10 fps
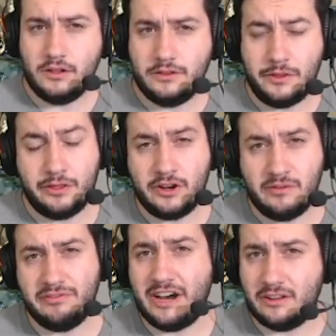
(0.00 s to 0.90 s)
The third and
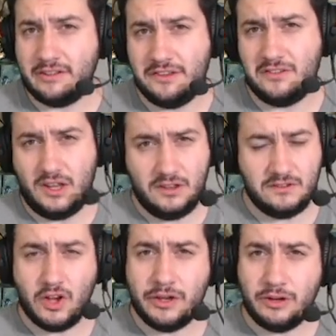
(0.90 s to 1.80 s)
final lesson is
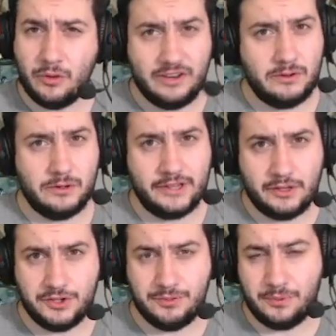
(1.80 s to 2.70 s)
knowing when to
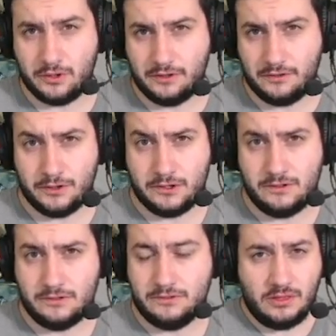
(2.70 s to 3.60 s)
relinquish board control.
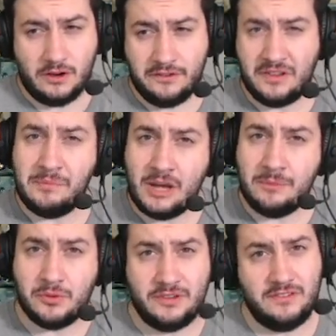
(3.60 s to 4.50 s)
There are some
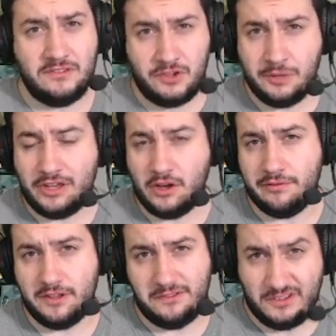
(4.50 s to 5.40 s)
times when it's extremely
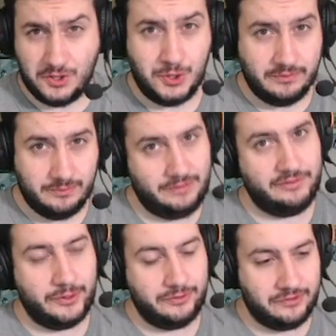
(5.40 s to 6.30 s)
obvious that you shouldn't be
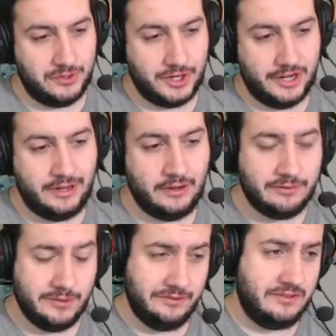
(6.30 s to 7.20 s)
focused on trading.
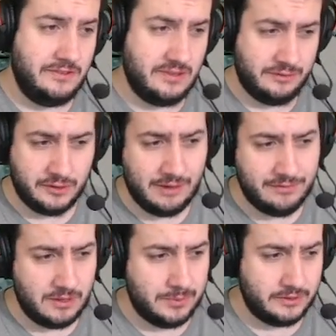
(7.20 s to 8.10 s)
For instance, if we have
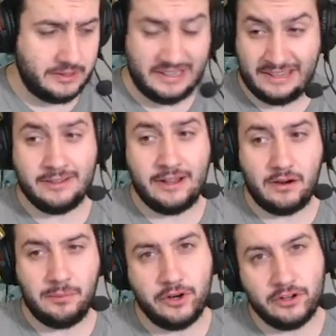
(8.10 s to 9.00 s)
the ability to kill our
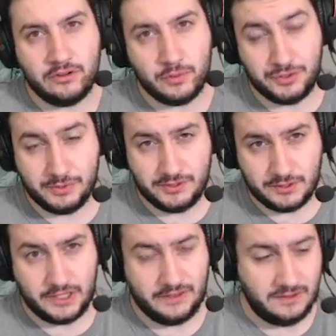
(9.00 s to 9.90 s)
opponent, which we do
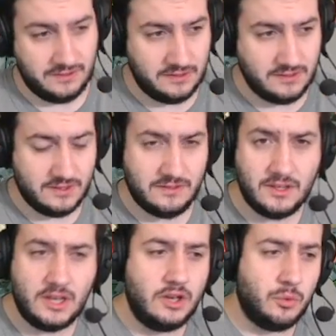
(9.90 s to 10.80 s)
in this instance,
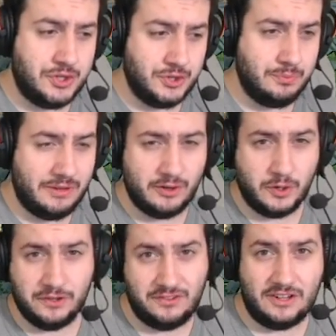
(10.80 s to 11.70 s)
we should be
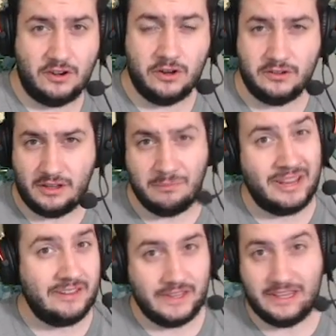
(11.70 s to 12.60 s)
focusing on
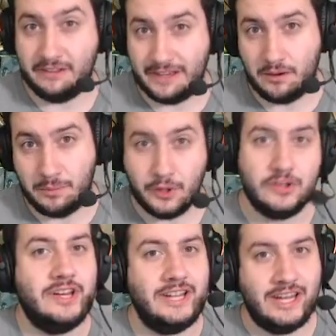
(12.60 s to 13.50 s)
immediately killing our
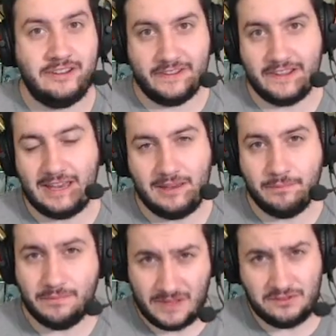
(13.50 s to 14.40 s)
opponent and ending the game.
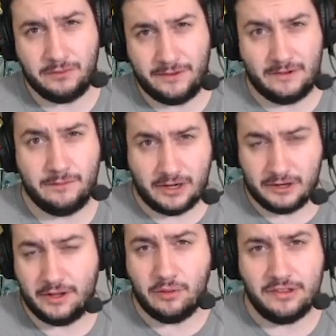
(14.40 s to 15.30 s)
That's a
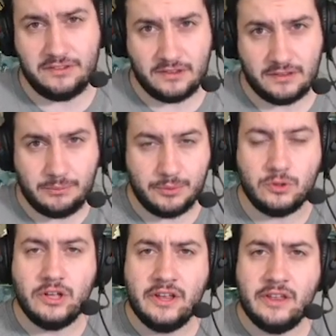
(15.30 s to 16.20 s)
very obvious example.
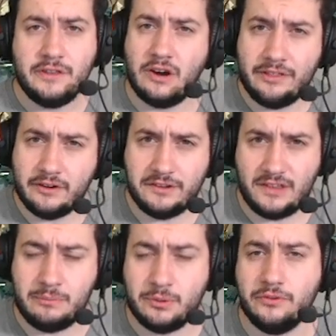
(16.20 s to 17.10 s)
There are other
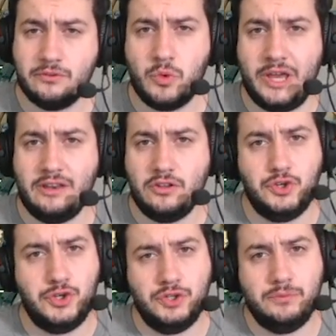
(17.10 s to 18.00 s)
examples when you
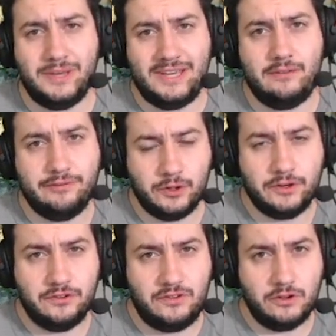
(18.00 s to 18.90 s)
should be
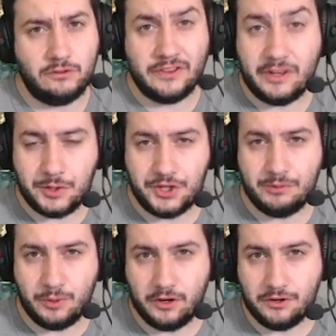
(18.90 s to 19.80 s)
focused on relinquishing
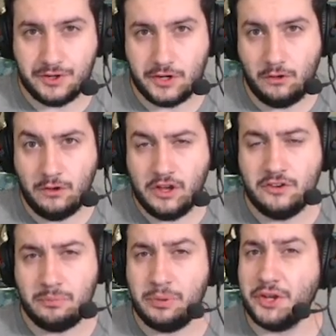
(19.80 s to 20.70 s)
board control
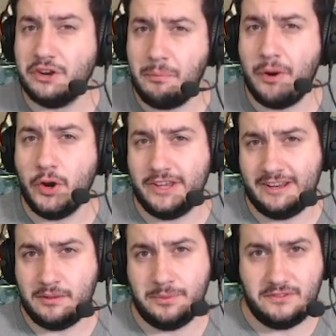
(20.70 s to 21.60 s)
to put your opponent
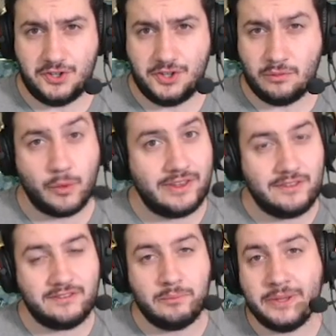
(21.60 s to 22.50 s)
in a position where they
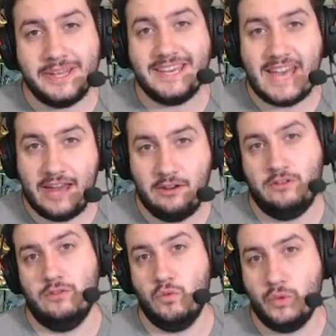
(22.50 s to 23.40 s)
simply cannot
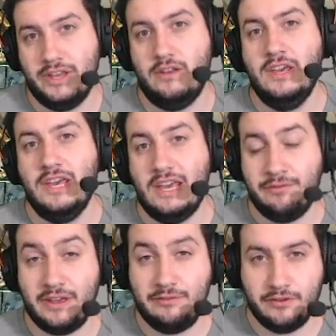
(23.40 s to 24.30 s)
win if
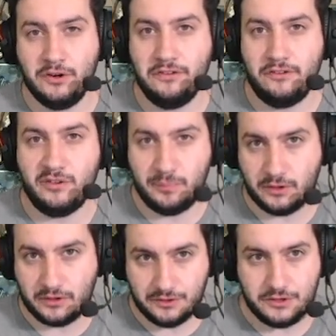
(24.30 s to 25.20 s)
they focus on
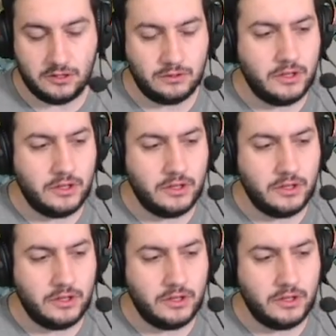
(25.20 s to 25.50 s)
board control.